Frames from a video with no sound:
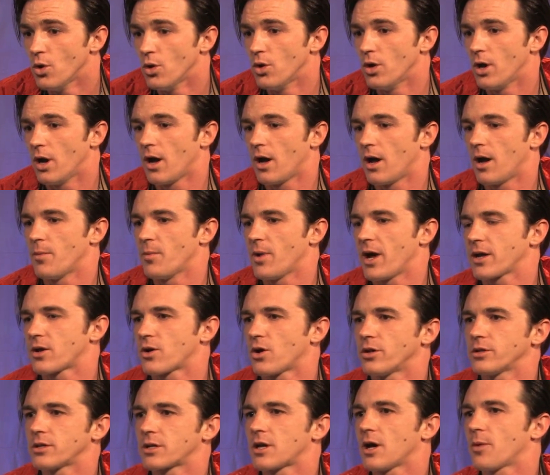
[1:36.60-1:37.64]
um, I
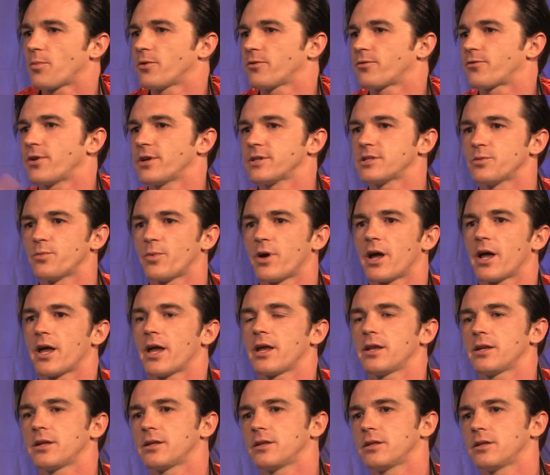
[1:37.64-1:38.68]
called a couple of friends of
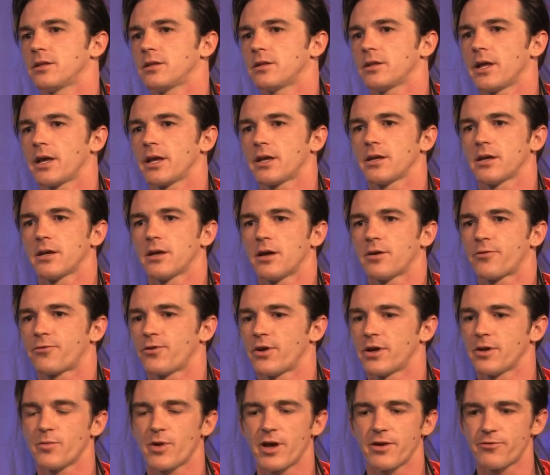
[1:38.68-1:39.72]
mine and like a, a,
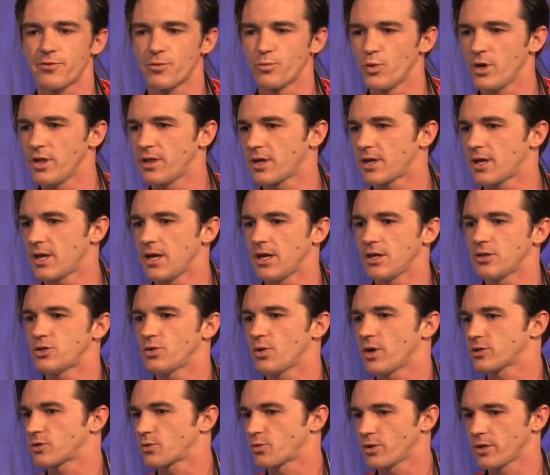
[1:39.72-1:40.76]
friend of mine from We the Kings
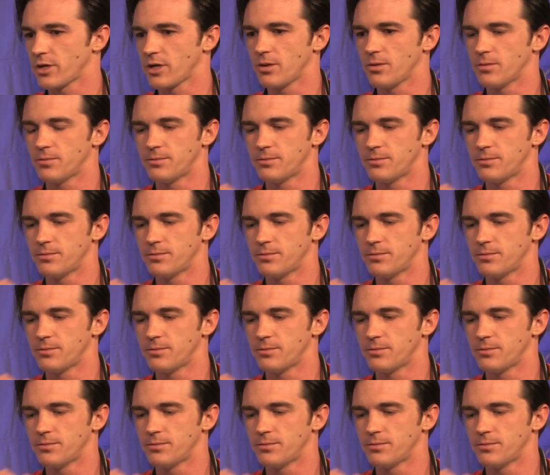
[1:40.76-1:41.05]
who has a really,